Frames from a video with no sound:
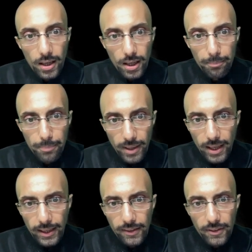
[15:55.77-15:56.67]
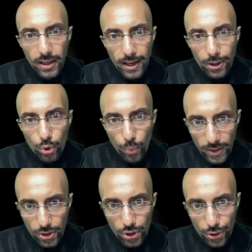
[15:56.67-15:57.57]
A bill in regard to
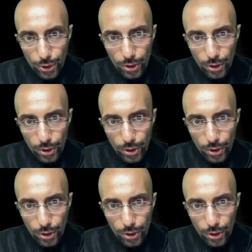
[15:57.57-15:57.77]
which